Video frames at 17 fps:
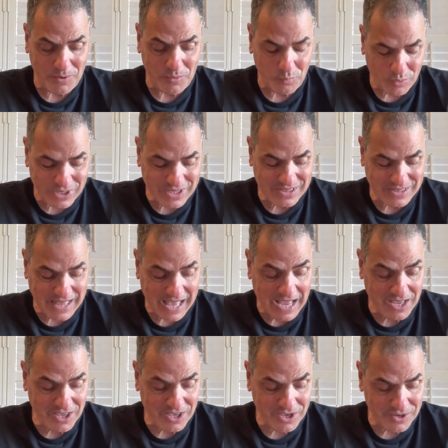And we
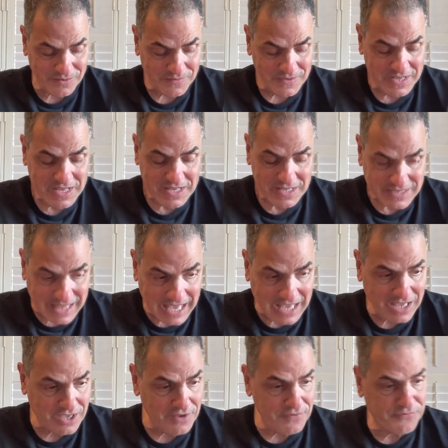thank you.
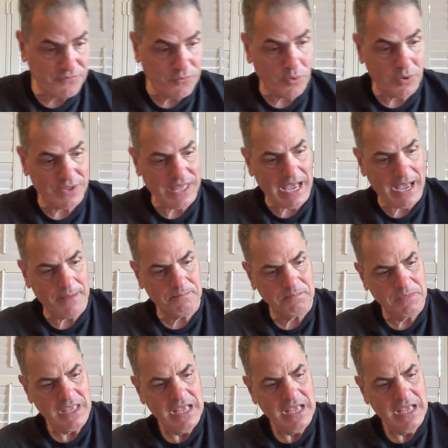Thank you for that.